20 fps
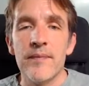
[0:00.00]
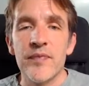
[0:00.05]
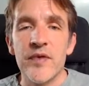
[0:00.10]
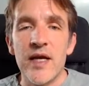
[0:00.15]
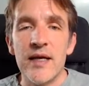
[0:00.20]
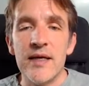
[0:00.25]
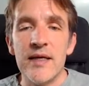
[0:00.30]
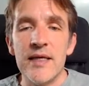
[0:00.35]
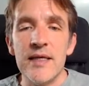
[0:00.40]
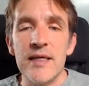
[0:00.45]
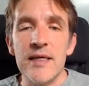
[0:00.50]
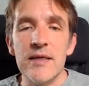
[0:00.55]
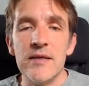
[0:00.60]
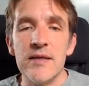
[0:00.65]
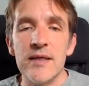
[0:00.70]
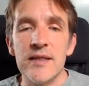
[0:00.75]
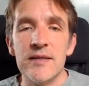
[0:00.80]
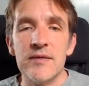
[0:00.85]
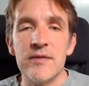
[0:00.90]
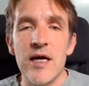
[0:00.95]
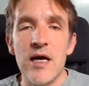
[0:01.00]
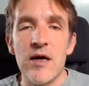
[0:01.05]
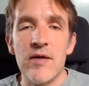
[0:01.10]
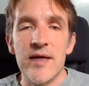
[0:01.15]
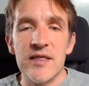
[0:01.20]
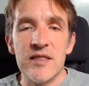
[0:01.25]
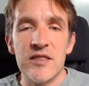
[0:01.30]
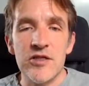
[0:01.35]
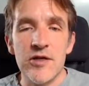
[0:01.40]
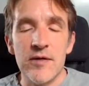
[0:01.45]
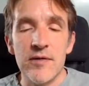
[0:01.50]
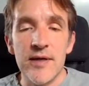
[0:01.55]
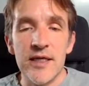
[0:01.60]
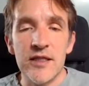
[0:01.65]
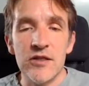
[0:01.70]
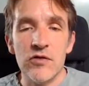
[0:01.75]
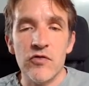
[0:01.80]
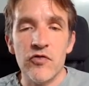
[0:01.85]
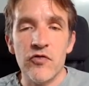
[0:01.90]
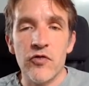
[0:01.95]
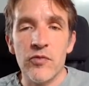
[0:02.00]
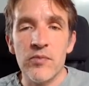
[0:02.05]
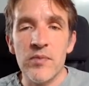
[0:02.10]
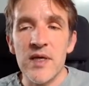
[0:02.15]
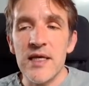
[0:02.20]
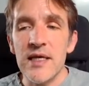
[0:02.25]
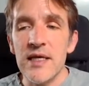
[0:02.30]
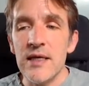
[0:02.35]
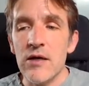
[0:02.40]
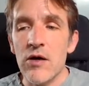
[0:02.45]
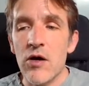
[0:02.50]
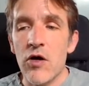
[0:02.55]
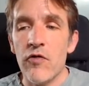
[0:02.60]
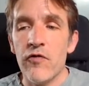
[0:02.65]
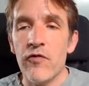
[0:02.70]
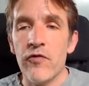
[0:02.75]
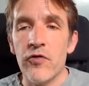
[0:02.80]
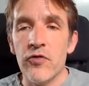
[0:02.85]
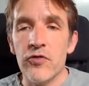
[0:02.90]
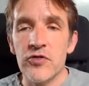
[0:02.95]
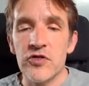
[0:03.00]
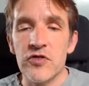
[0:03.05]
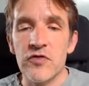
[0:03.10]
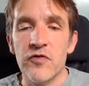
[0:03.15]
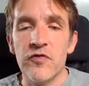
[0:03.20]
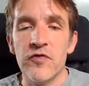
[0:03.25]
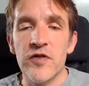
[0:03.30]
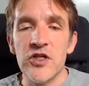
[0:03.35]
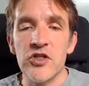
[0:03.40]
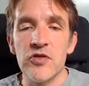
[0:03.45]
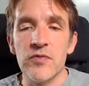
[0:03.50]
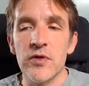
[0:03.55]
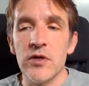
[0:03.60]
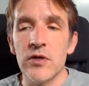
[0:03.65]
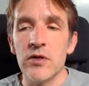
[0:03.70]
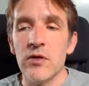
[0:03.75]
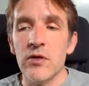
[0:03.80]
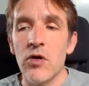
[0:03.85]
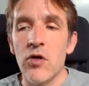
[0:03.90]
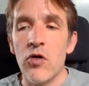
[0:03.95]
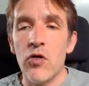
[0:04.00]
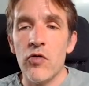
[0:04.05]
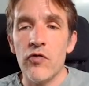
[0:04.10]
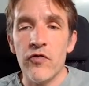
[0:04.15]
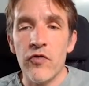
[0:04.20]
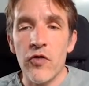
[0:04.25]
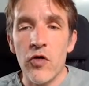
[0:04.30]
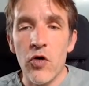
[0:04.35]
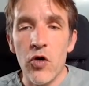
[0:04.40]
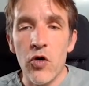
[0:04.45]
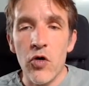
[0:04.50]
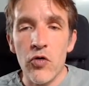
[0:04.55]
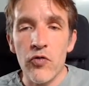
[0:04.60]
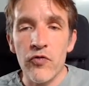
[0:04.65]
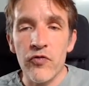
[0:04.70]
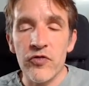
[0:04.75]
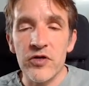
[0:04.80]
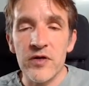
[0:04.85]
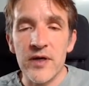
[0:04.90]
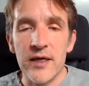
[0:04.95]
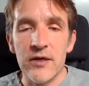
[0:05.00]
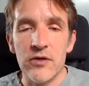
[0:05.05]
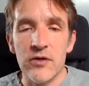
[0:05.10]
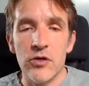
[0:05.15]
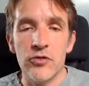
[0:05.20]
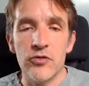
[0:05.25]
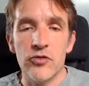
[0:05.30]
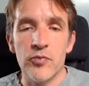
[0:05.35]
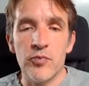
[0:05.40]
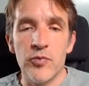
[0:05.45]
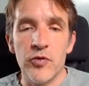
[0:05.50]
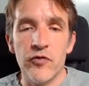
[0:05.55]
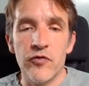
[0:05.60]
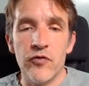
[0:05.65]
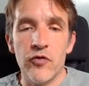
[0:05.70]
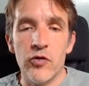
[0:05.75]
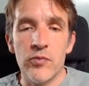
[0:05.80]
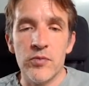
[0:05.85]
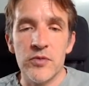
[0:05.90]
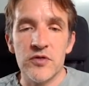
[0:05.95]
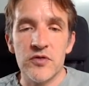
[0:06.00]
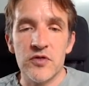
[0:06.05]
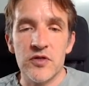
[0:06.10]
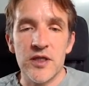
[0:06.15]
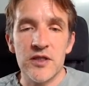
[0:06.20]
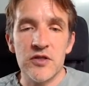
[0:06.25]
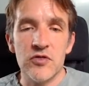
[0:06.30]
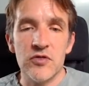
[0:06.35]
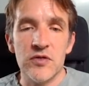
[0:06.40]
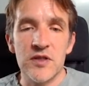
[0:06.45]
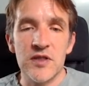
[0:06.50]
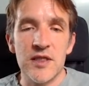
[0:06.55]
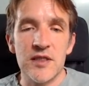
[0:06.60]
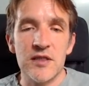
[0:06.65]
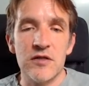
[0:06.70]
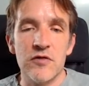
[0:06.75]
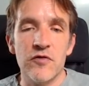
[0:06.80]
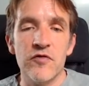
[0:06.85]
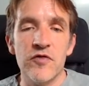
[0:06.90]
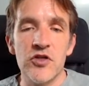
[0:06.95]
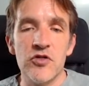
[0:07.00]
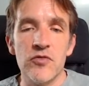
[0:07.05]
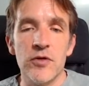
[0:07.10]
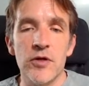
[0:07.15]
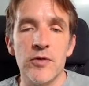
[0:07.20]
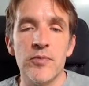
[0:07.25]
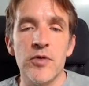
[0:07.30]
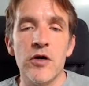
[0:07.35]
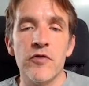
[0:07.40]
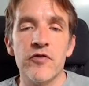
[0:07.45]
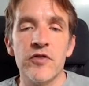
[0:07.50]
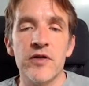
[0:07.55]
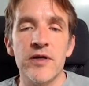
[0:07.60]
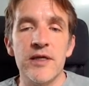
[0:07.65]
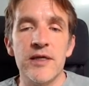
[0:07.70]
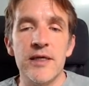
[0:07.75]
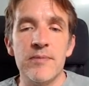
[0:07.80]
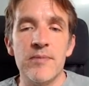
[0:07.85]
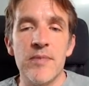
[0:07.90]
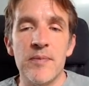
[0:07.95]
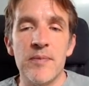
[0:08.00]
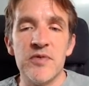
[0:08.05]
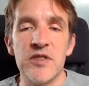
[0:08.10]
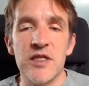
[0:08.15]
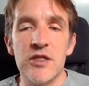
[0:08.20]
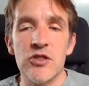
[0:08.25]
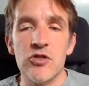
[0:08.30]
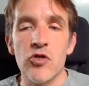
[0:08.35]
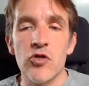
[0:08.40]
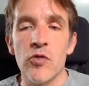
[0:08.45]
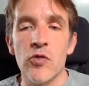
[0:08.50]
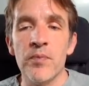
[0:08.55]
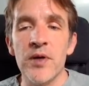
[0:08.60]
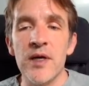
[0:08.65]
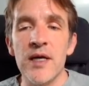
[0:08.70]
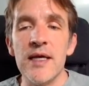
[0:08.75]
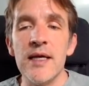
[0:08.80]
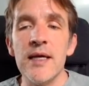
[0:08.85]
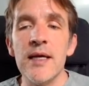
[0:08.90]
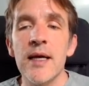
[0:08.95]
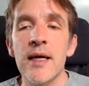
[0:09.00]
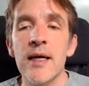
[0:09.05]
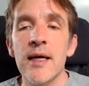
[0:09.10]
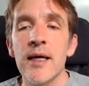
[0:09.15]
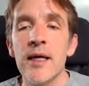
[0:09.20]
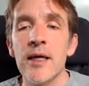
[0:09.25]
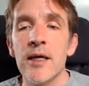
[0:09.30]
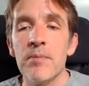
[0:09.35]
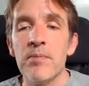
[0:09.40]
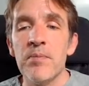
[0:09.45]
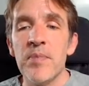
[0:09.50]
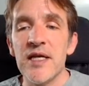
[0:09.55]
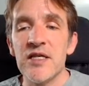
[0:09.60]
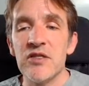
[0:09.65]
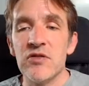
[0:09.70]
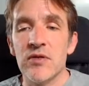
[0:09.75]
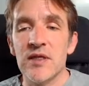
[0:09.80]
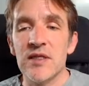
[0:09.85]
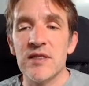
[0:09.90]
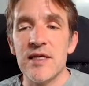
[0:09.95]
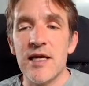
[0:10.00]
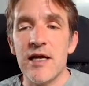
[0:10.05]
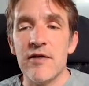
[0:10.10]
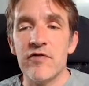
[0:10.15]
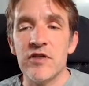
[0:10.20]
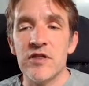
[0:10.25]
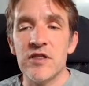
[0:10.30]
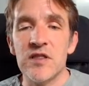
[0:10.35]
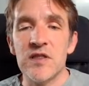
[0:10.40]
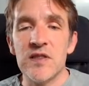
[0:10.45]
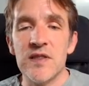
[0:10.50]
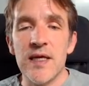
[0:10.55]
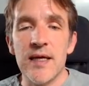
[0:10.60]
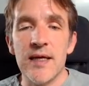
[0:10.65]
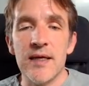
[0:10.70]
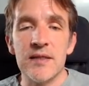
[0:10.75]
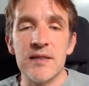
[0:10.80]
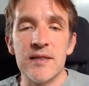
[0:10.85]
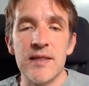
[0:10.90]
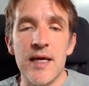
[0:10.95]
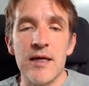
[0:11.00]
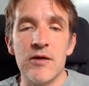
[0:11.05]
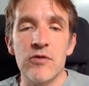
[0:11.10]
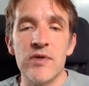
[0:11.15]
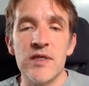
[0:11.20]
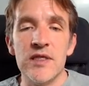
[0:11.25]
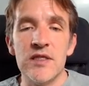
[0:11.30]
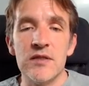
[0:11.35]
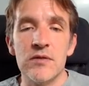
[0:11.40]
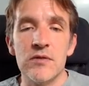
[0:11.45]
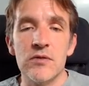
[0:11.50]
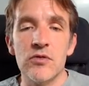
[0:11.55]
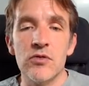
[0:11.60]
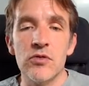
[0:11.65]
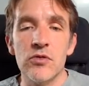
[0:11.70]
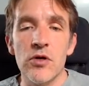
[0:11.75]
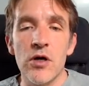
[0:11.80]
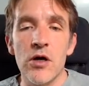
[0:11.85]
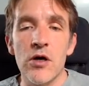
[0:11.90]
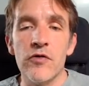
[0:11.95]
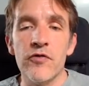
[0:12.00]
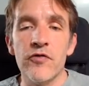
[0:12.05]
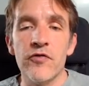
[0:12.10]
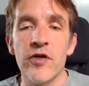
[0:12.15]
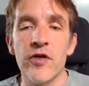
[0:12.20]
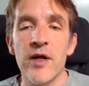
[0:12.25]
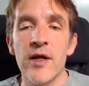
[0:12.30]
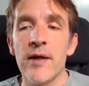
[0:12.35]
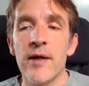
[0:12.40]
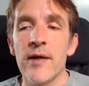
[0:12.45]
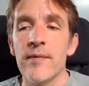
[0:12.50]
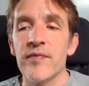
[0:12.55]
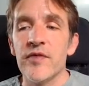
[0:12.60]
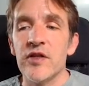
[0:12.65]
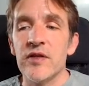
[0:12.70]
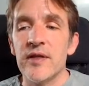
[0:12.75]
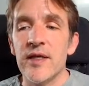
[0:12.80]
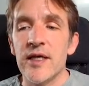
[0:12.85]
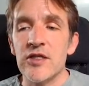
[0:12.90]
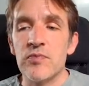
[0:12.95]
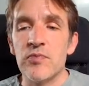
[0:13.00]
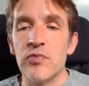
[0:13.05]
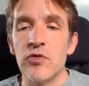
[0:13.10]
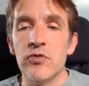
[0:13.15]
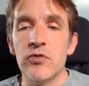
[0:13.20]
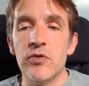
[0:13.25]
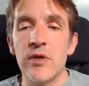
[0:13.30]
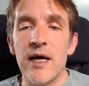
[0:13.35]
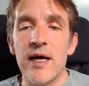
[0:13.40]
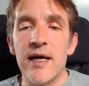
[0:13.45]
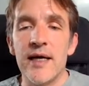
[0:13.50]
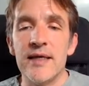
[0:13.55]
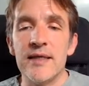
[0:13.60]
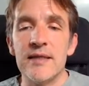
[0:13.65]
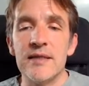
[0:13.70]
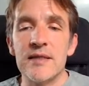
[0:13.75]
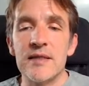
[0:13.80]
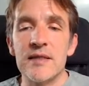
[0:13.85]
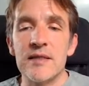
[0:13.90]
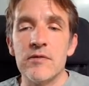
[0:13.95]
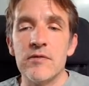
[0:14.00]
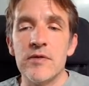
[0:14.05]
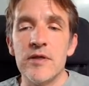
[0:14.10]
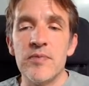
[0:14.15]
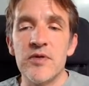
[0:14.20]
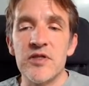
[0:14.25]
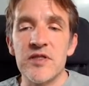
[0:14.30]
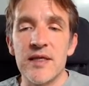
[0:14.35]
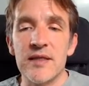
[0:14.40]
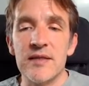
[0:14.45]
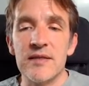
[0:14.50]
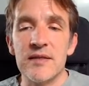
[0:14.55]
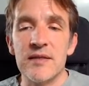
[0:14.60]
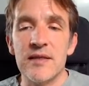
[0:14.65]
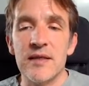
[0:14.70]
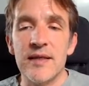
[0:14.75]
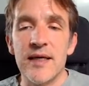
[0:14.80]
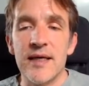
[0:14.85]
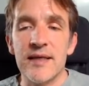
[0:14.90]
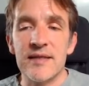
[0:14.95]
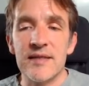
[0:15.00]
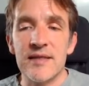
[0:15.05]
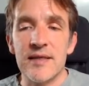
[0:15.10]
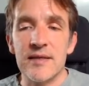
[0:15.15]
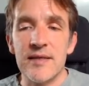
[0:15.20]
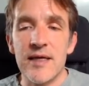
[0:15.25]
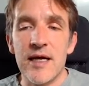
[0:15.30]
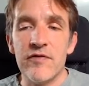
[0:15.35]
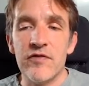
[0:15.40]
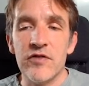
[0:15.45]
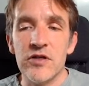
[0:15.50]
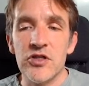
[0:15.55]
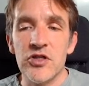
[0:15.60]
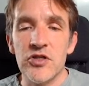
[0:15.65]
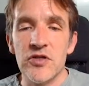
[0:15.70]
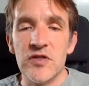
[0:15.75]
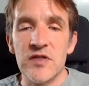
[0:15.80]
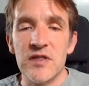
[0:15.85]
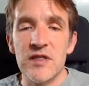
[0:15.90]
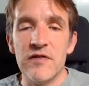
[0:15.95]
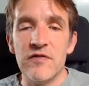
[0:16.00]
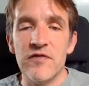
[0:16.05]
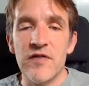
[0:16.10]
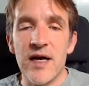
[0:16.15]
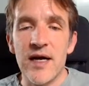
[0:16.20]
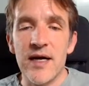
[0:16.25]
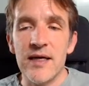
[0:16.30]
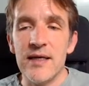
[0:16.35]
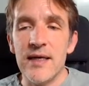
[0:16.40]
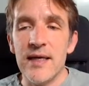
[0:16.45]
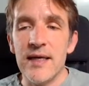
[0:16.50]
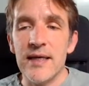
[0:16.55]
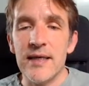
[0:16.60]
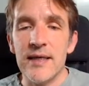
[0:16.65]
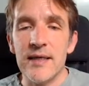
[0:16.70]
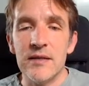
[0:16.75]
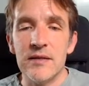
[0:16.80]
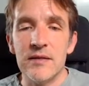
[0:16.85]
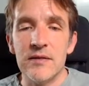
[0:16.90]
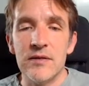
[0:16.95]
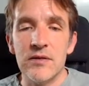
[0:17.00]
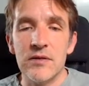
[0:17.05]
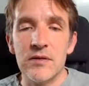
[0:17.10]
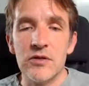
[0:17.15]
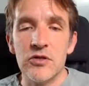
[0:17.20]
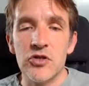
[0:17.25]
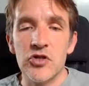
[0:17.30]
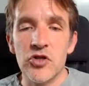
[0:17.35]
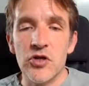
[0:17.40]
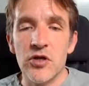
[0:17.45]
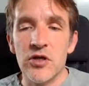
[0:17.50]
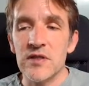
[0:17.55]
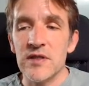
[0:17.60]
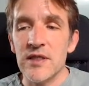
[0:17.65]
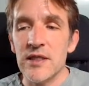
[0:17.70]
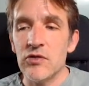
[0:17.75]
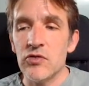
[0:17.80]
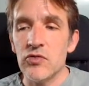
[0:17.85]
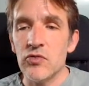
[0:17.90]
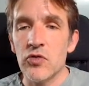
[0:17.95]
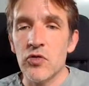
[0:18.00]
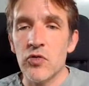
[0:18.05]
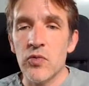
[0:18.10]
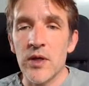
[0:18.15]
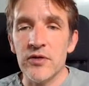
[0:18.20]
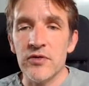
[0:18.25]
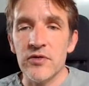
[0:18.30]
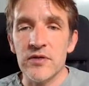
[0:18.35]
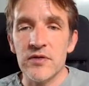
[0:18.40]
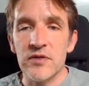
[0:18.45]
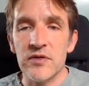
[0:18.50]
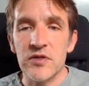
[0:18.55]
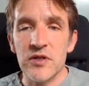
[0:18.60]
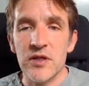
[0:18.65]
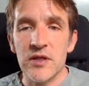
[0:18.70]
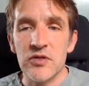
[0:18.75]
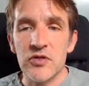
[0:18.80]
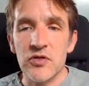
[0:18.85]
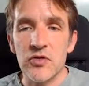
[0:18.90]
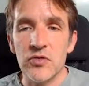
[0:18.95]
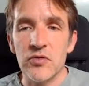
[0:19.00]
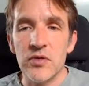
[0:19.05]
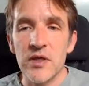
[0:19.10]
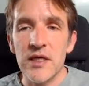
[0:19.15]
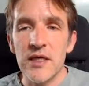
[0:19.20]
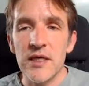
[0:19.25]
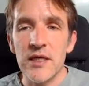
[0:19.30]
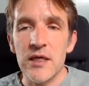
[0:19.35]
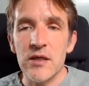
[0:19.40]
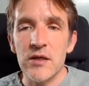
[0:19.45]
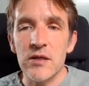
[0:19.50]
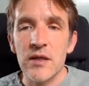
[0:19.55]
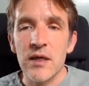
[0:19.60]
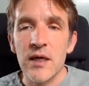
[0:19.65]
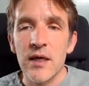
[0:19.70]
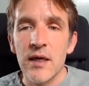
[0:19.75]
And here it now has generated for me a first visual of over and under performance. Yeah, so it says the visual above clearly maps each company based on its average sales and recent growth. The dashed blue lines represent the dataset averages, dividing the chart into quadrants. Yeah, so here